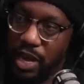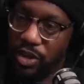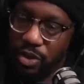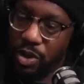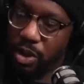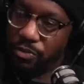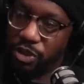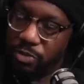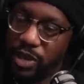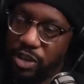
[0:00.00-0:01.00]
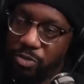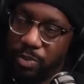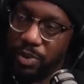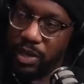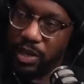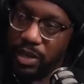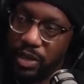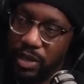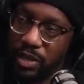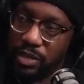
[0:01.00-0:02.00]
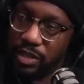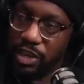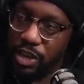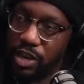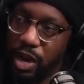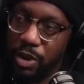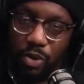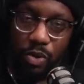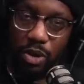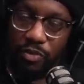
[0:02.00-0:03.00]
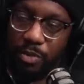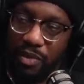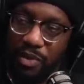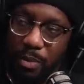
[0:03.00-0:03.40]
because it'll come through the speakers properly. To say I'm going to call you off a private